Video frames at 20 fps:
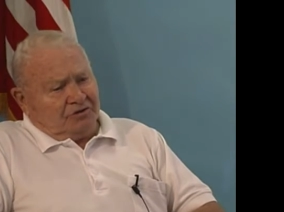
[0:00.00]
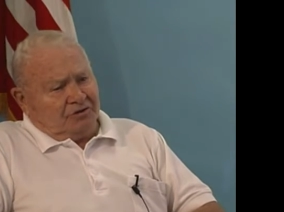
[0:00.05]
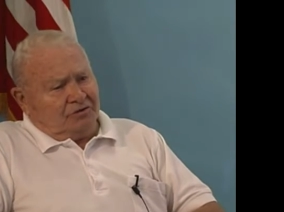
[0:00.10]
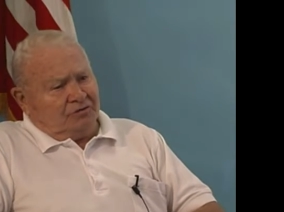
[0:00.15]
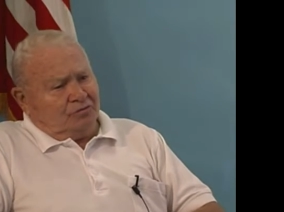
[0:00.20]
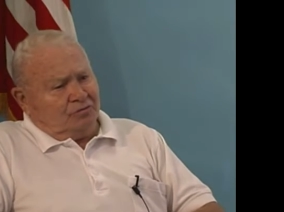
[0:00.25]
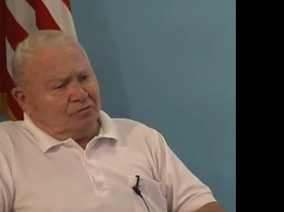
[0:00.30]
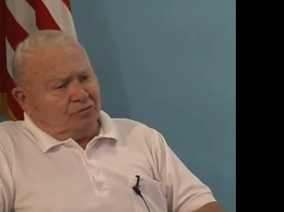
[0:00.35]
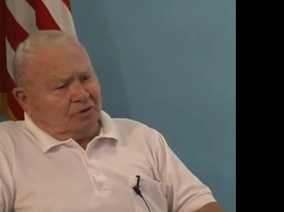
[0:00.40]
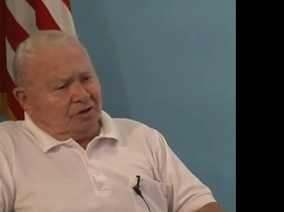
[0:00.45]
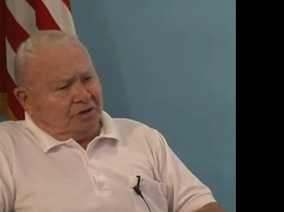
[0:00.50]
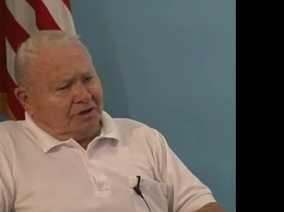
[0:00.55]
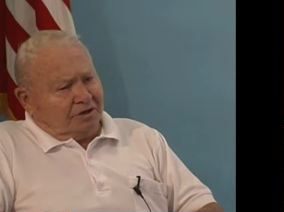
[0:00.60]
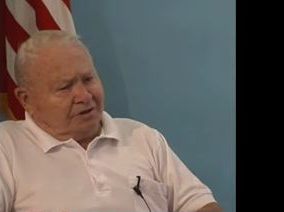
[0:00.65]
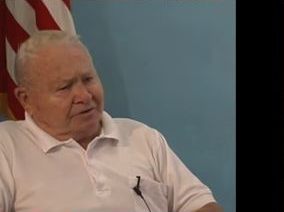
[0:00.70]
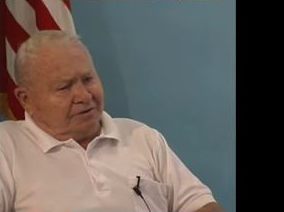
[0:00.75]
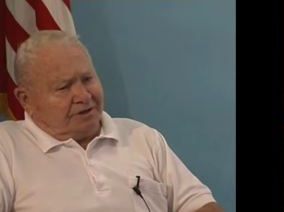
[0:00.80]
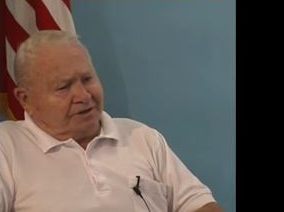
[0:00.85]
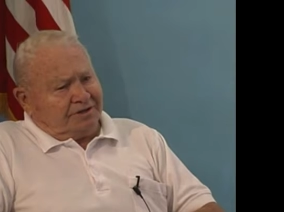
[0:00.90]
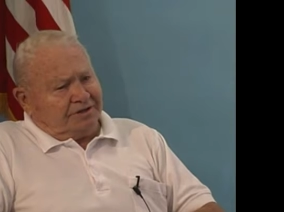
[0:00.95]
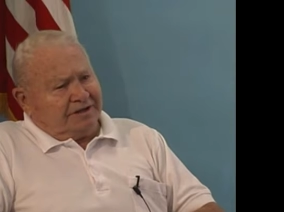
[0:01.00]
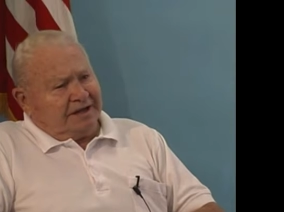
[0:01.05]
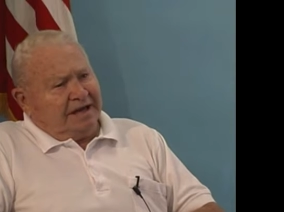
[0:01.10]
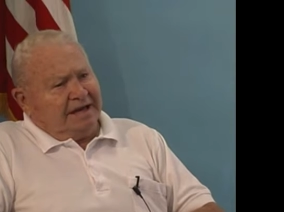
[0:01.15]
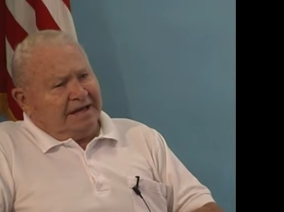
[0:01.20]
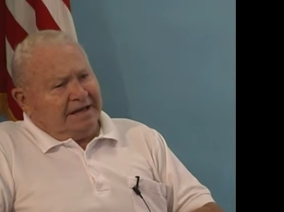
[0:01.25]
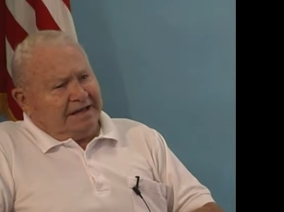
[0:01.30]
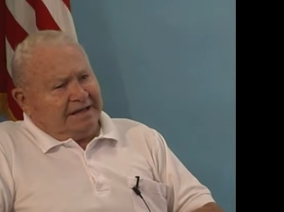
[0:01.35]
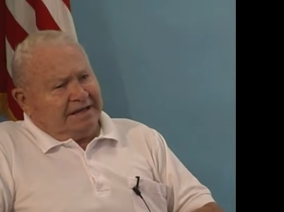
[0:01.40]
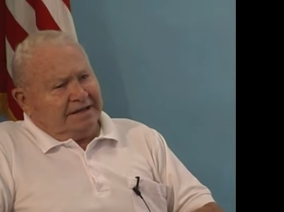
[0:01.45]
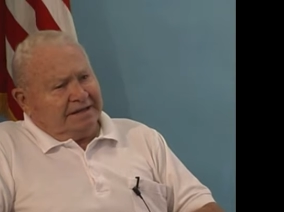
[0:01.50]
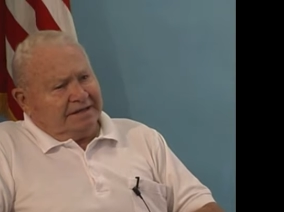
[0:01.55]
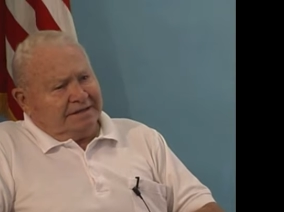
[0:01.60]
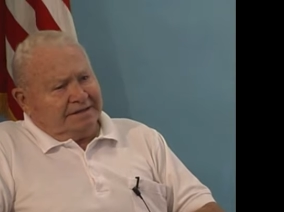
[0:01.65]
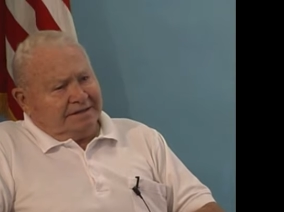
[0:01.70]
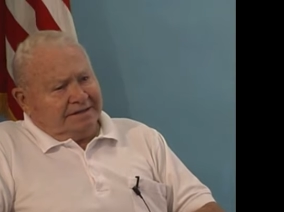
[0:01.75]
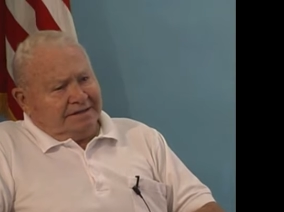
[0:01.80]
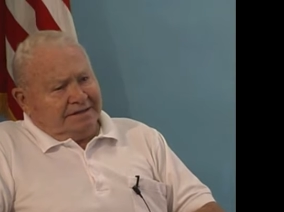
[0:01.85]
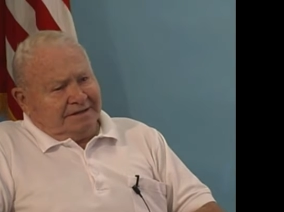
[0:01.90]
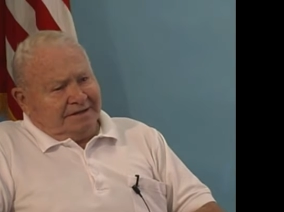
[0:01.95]
to uh, contain
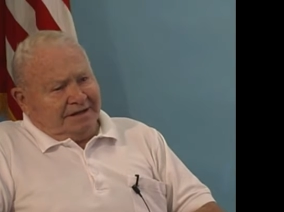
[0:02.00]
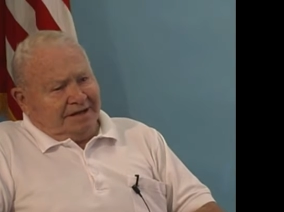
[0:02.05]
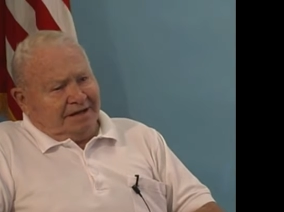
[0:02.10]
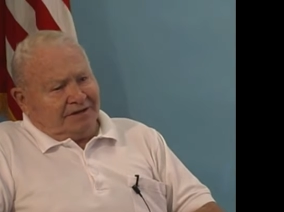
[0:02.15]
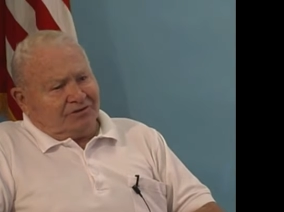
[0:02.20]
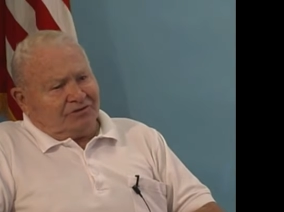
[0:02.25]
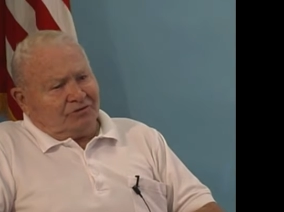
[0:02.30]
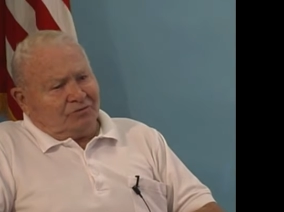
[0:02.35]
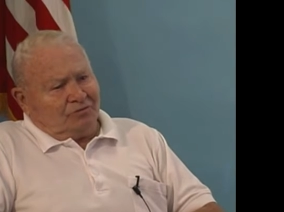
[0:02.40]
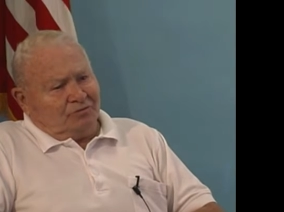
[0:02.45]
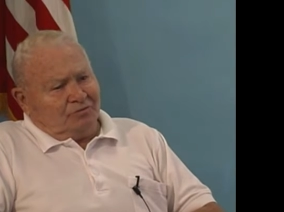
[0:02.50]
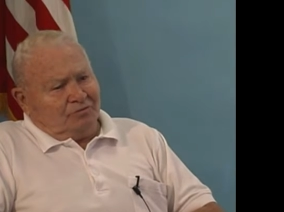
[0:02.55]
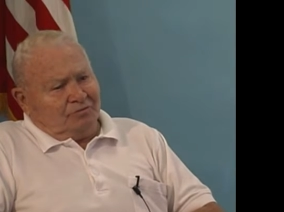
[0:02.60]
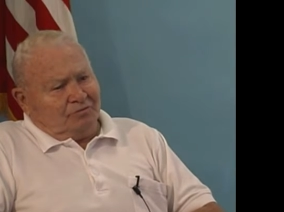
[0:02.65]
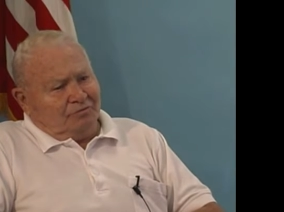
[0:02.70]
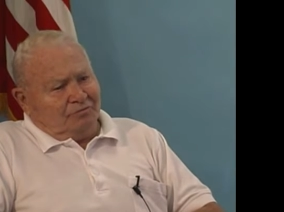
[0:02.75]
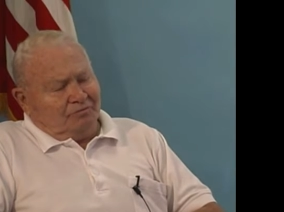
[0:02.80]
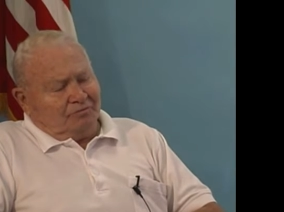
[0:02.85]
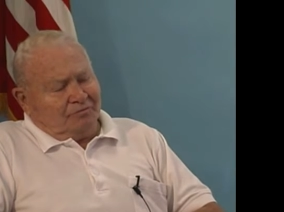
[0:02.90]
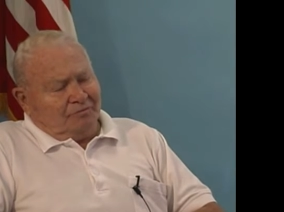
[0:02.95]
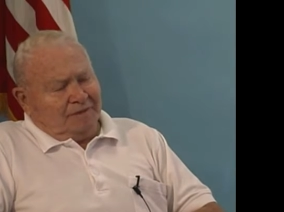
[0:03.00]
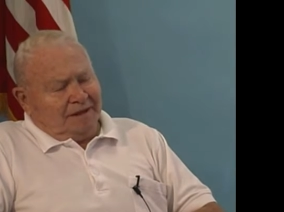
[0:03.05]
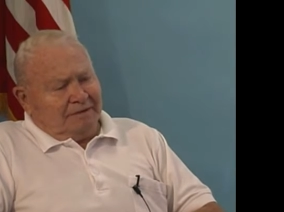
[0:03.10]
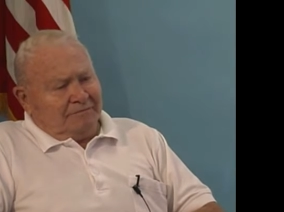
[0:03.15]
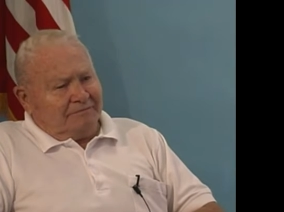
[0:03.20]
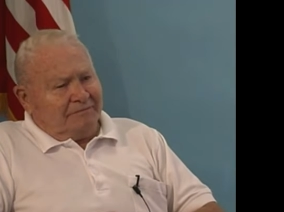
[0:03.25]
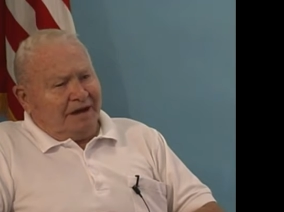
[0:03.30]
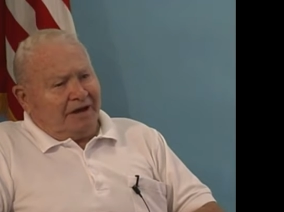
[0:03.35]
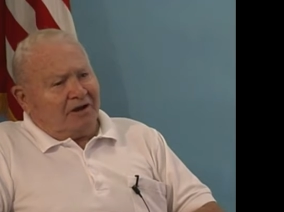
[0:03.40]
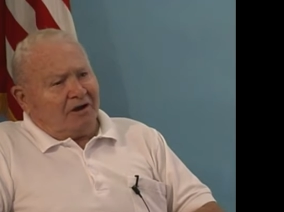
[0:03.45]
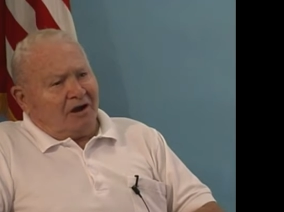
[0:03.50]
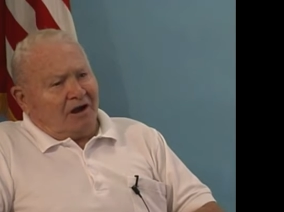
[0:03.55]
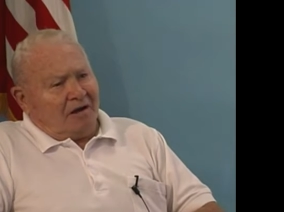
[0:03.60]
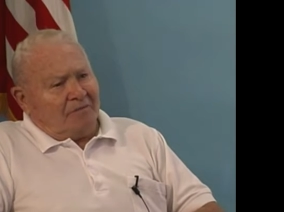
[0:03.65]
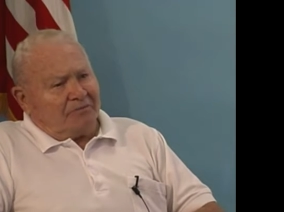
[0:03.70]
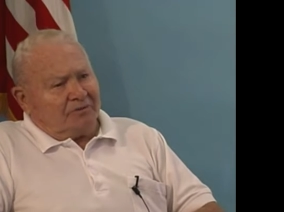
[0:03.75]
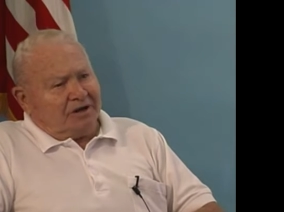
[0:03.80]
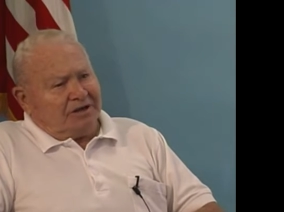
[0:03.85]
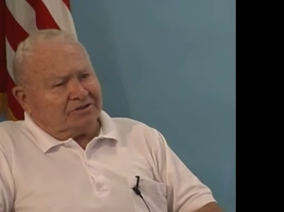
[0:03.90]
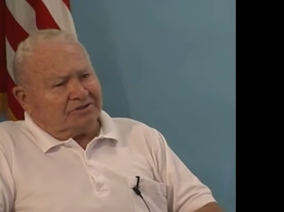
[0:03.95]
and to make our
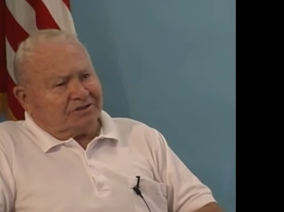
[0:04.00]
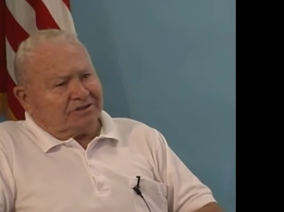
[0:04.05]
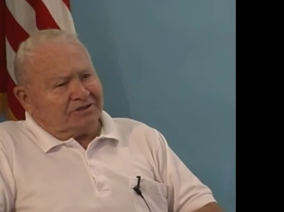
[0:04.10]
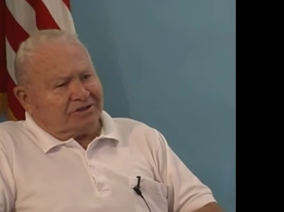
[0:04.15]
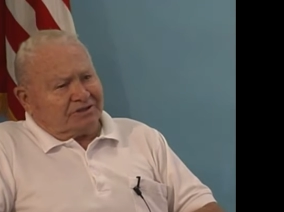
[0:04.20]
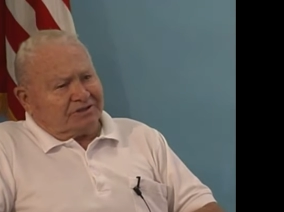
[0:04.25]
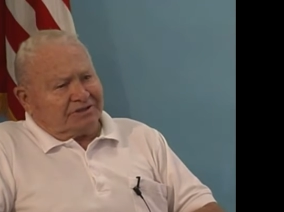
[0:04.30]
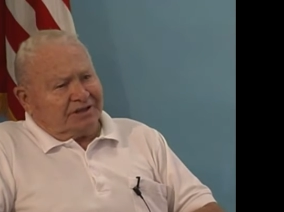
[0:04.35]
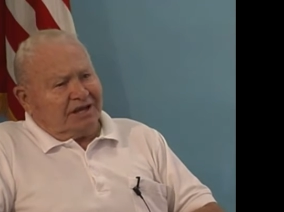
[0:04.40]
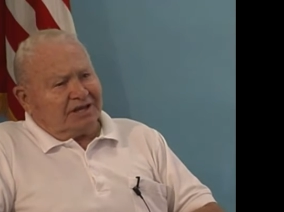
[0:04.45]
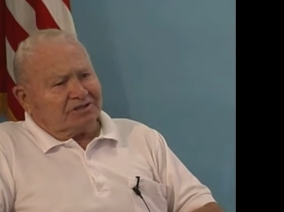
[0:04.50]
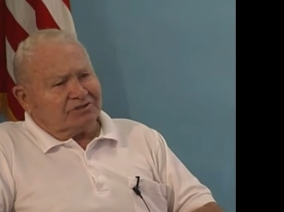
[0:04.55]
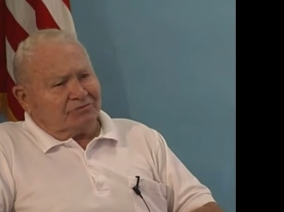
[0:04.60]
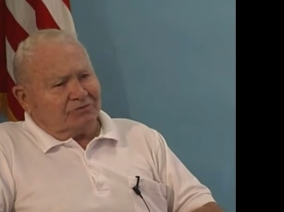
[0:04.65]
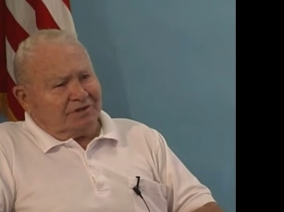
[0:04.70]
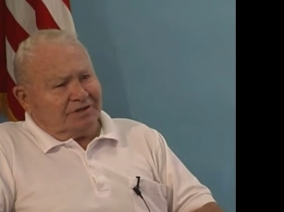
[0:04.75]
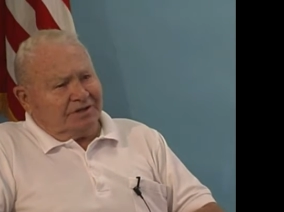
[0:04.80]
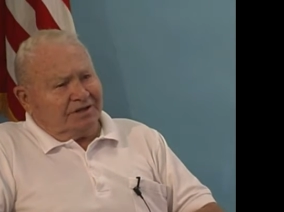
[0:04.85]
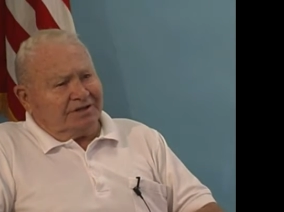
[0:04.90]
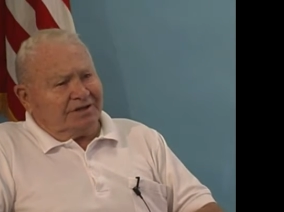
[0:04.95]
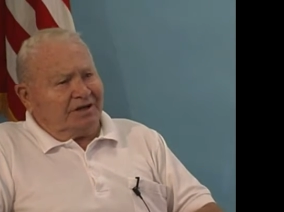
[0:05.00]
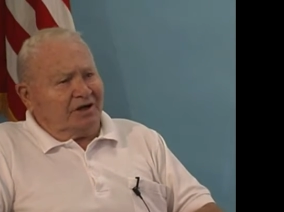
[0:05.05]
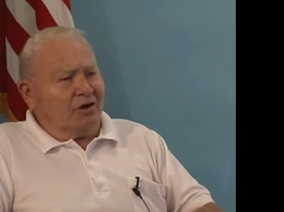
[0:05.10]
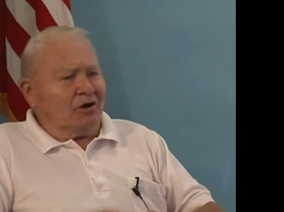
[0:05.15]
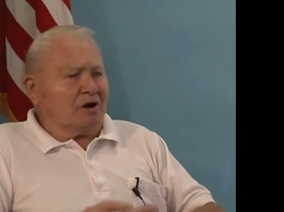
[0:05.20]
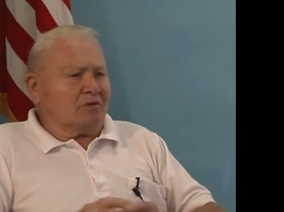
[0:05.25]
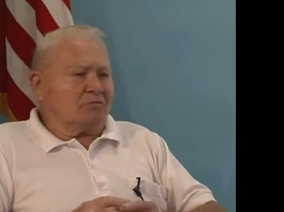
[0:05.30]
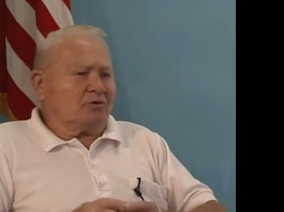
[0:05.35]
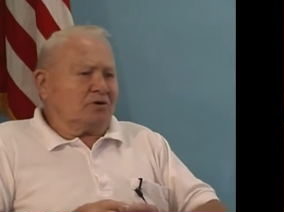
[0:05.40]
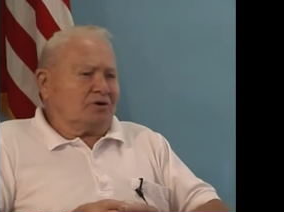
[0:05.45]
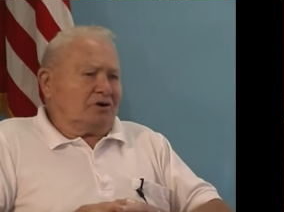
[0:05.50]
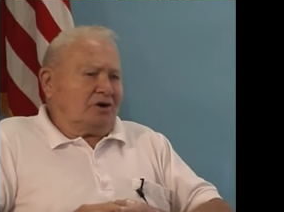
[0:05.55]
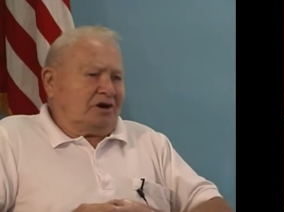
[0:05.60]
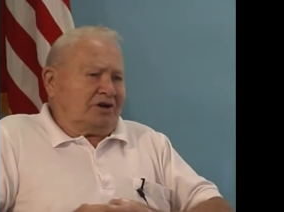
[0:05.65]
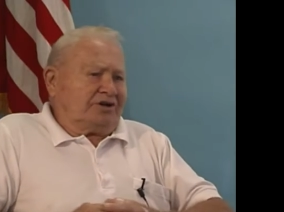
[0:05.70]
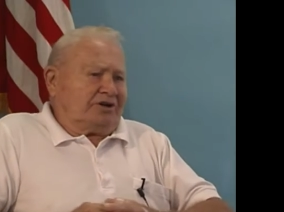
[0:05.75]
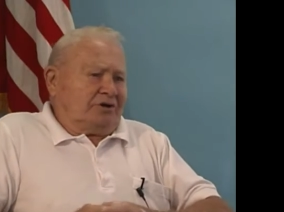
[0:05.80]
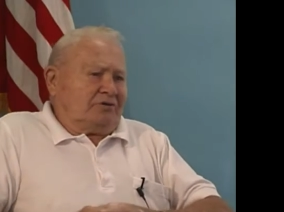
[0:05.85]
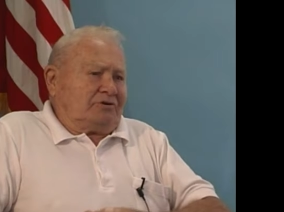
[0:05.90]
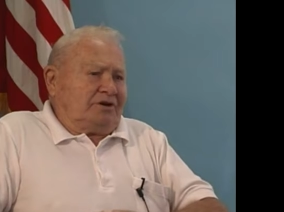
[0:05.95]
operation a success, we needed armor and
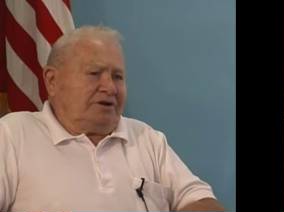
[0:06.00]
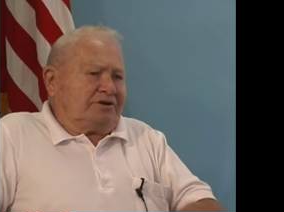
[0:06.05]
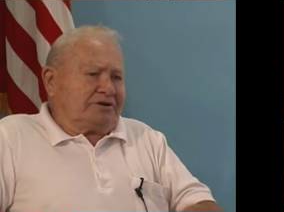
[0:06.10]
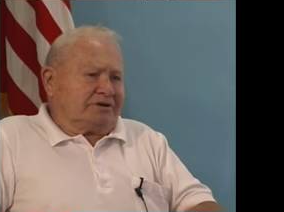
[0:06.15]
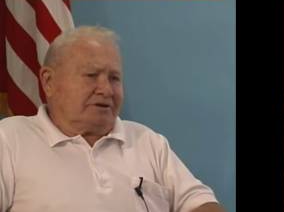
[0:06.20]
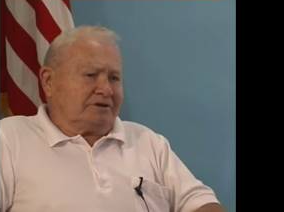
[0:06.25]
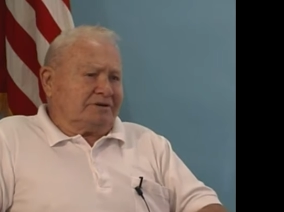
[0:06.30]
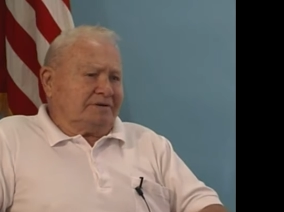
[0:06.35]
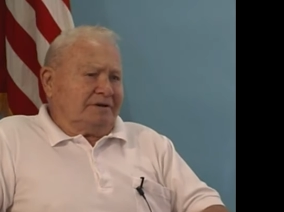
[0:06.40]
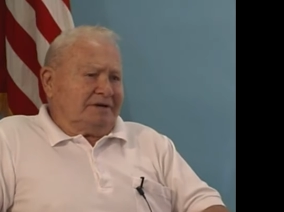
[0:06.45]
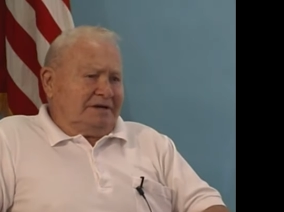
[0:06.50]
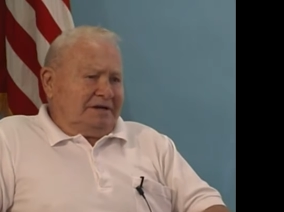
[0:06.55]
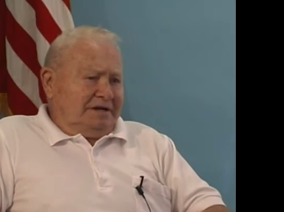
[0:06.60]
artillery to,